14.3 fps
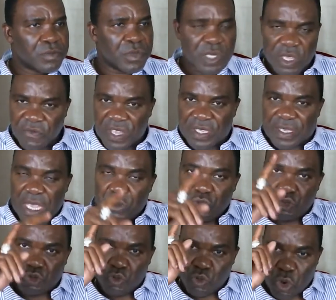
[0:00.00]
If he say you
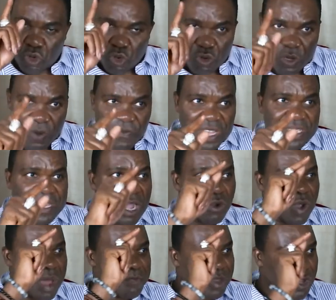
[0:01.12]
should go to university and
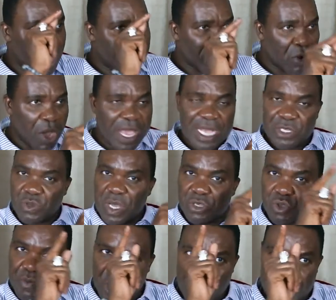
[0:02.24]
go and become a lawyer so as
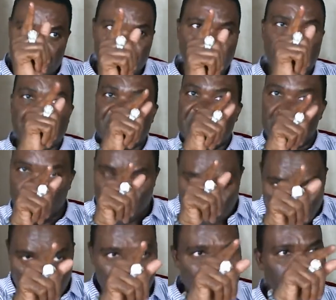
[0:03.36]
to become a judge, then you
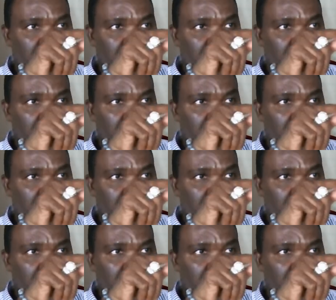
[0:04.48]
go.